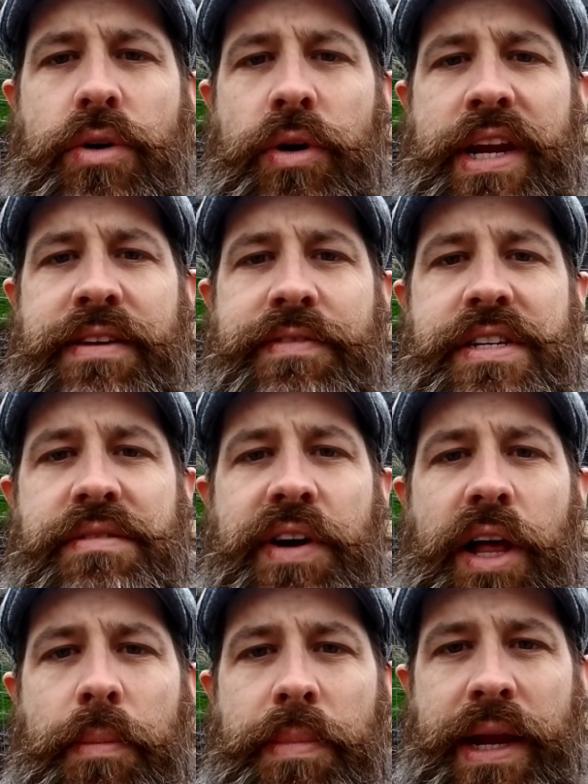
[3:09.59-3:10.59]
or even
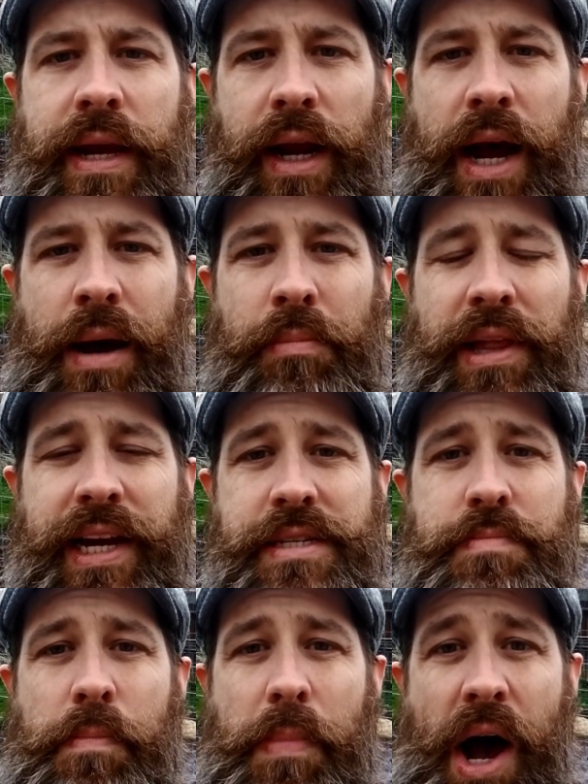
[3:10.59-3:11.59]
developing a
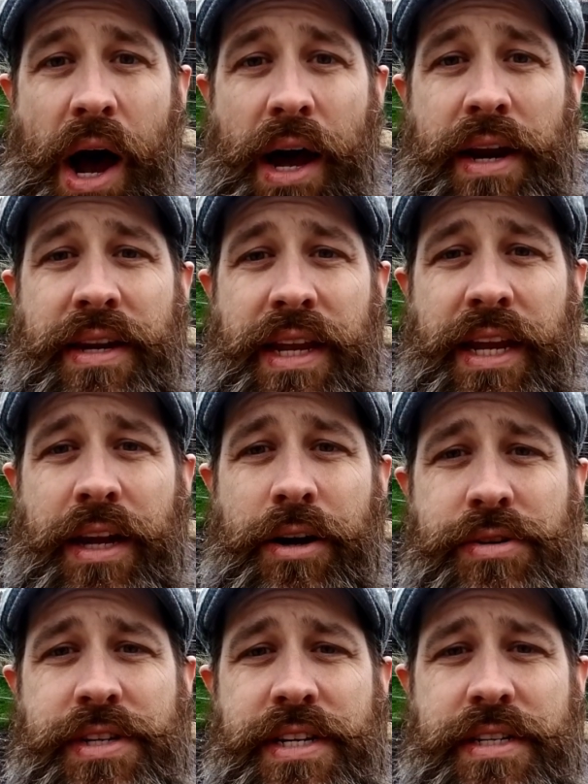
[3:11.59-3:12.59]
complex pond
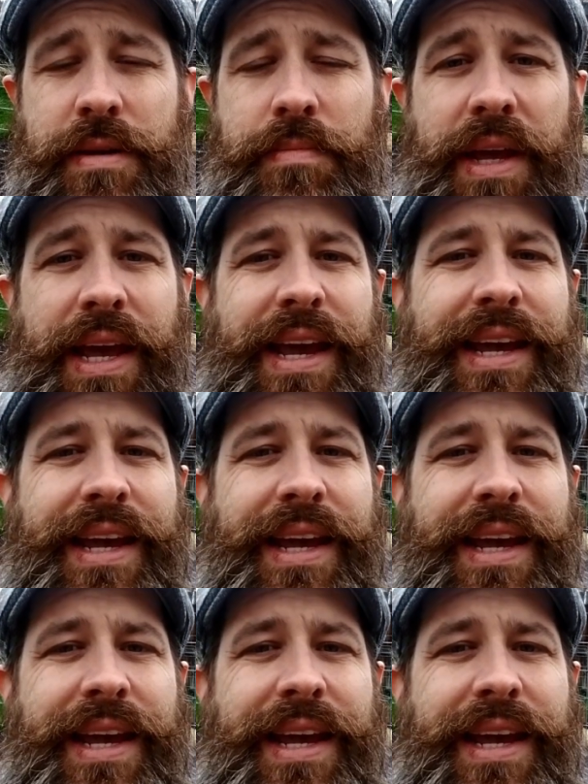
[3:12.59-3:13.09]
ecosystem